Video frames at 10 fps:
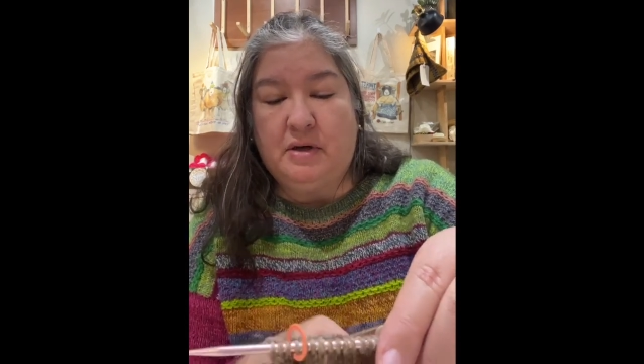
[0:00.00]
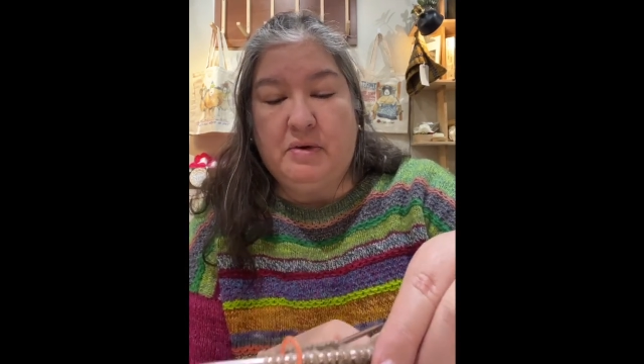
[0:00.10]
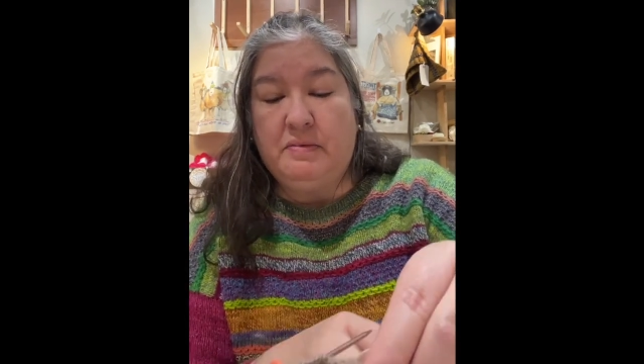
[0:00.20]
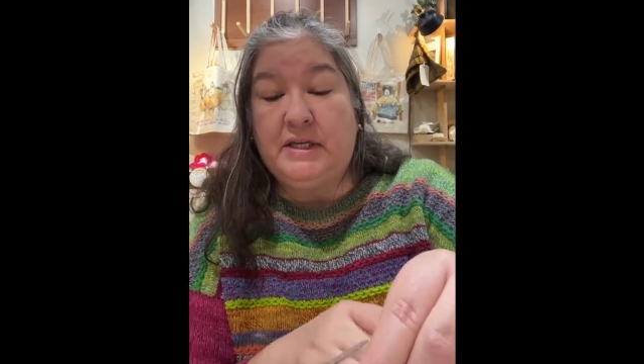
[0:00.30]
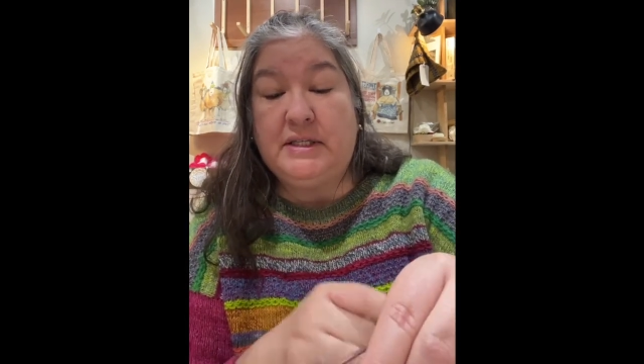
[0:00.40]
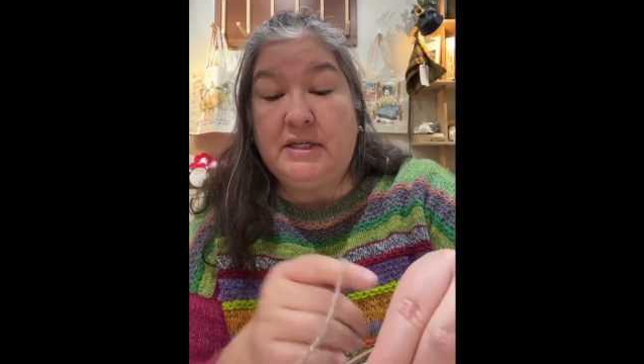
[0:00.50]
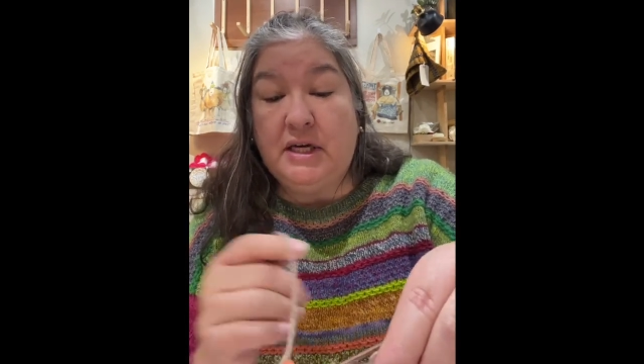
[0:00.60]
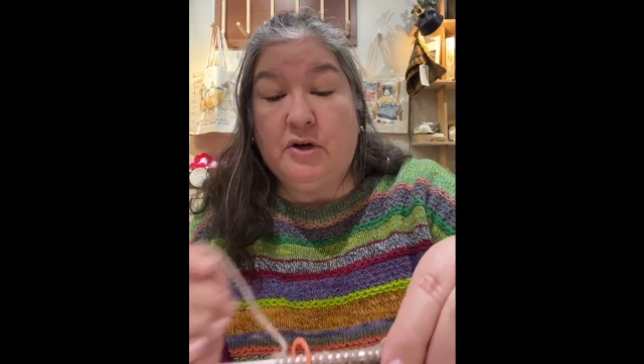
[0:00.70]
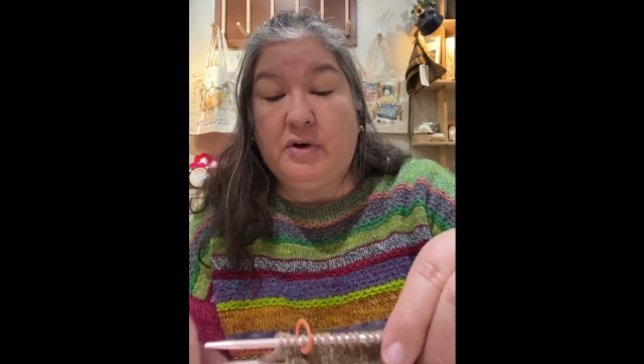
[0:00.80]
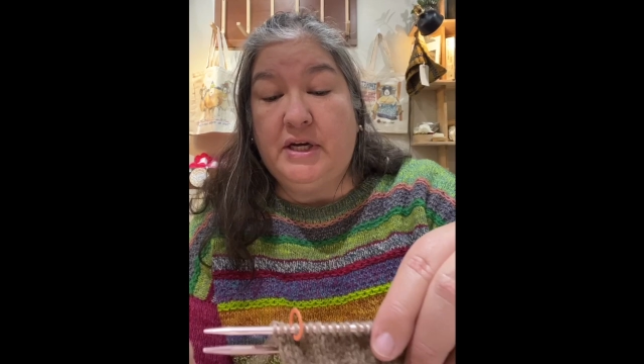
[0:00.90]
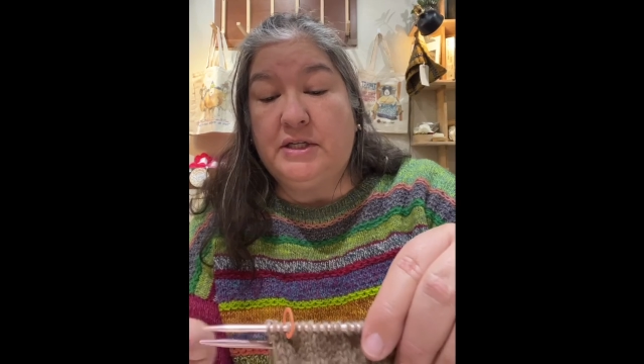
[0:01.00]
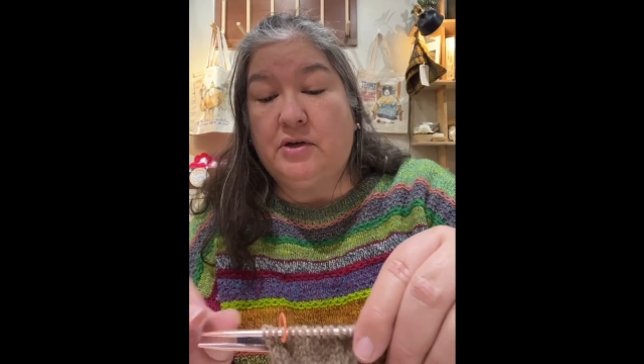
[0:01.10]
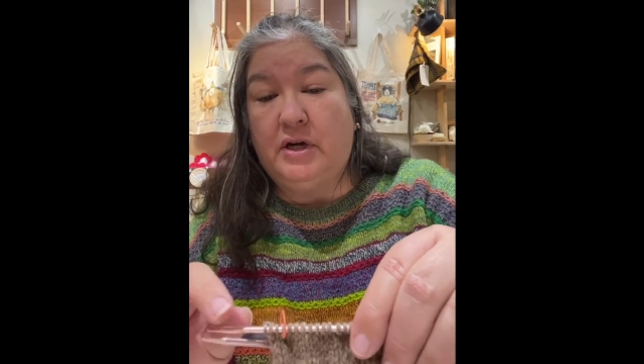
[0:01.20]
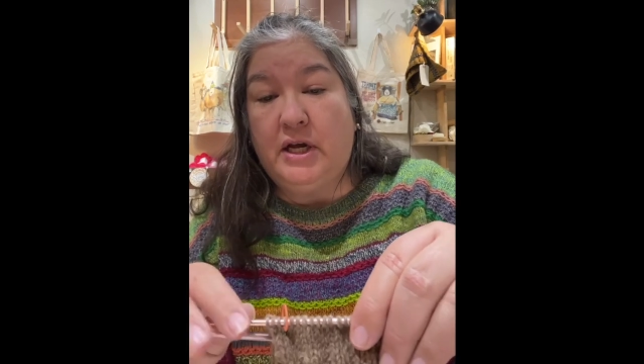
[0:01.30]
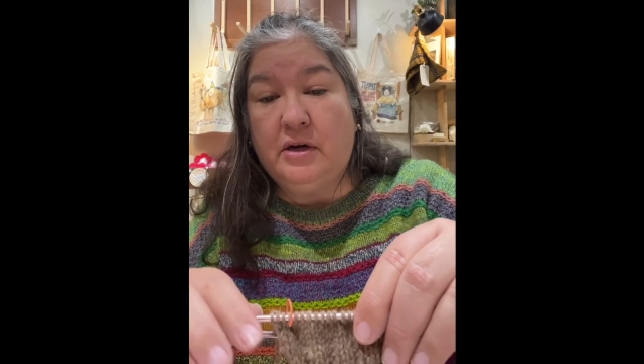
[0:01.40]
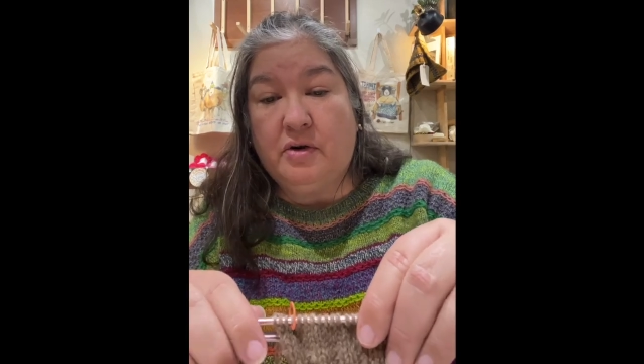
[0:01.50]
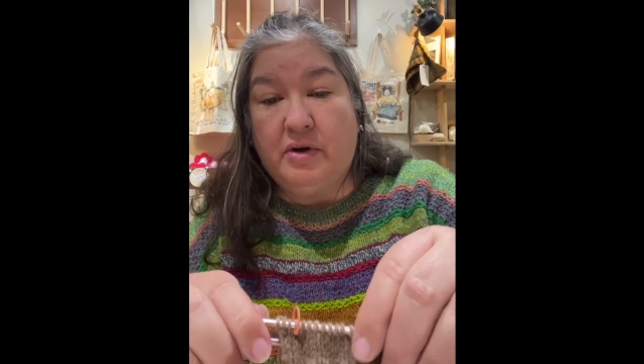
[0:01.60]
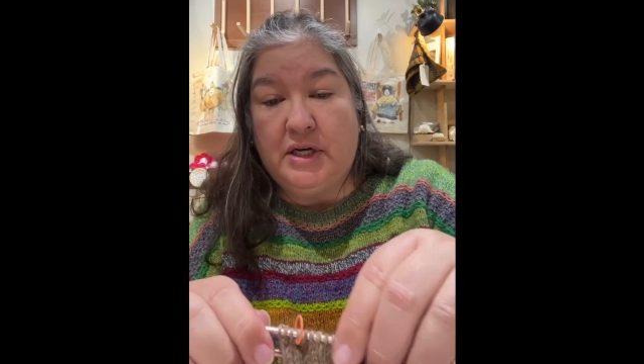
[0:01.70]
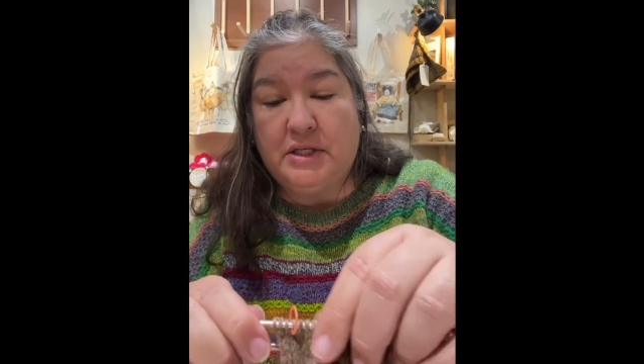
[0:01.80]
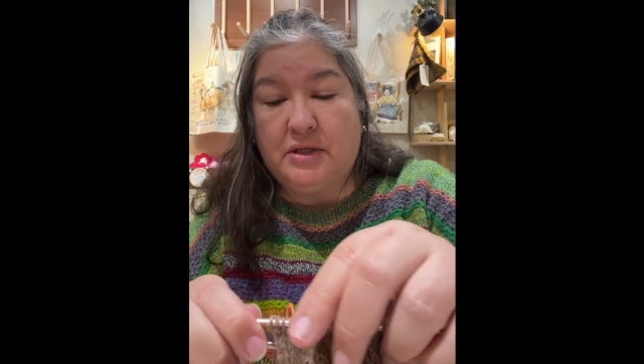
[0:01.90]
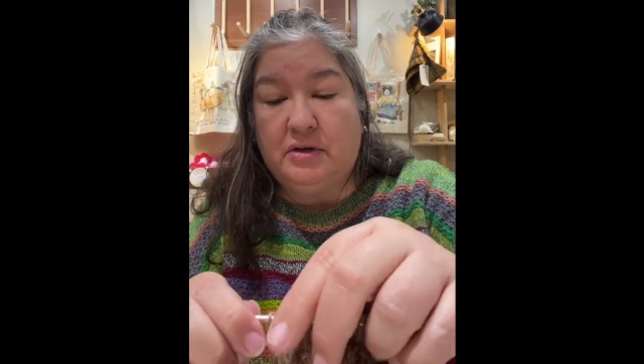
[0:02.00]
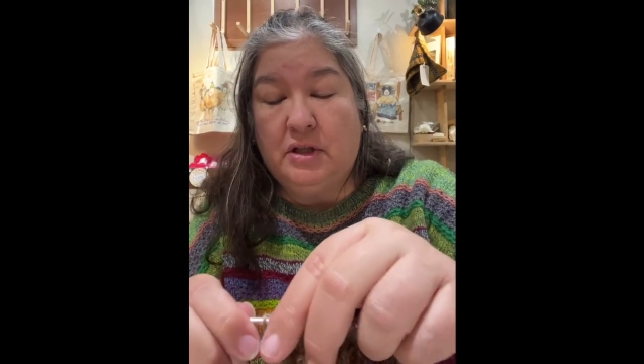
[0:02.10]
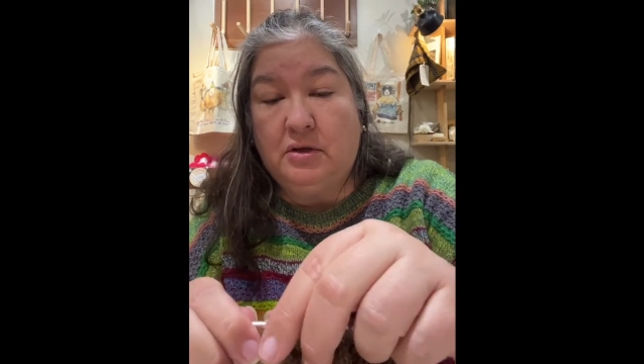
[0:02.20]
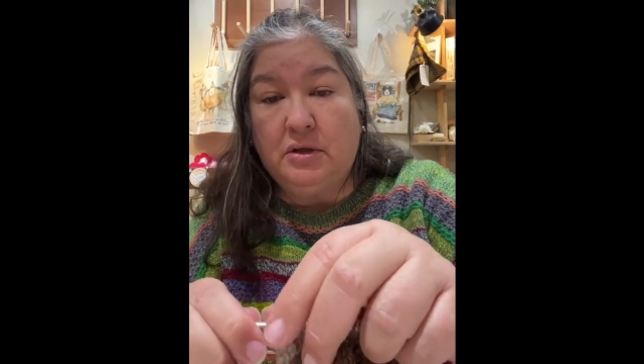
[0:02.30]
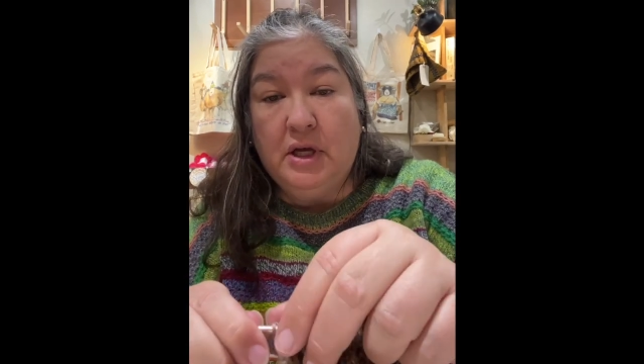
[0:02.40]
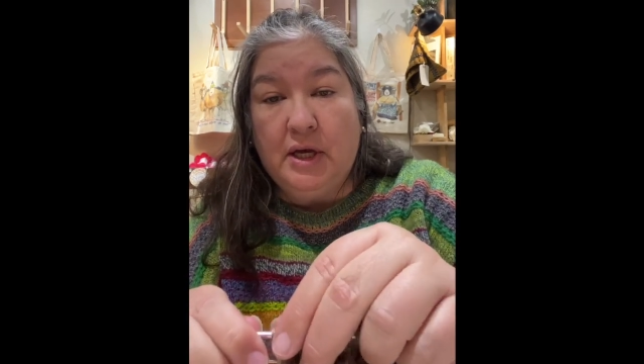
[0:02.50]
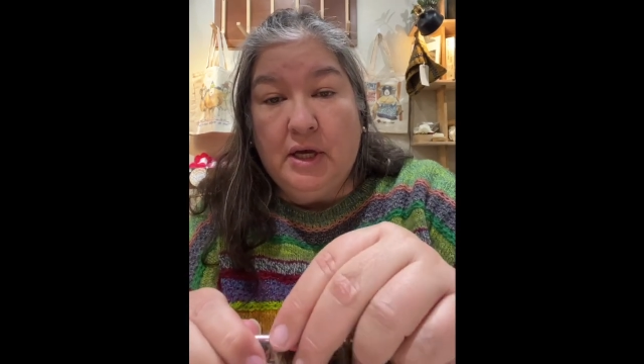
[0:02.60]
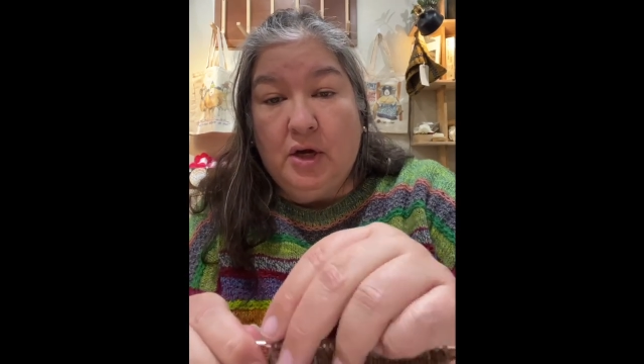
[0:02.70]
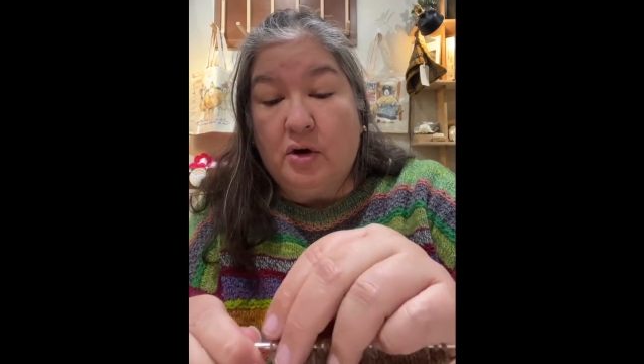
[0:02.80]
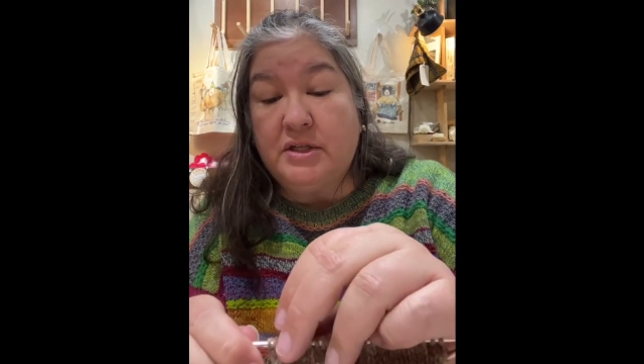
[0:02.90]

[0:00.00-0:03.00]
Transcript: Maybe it's a decrease or an increase or or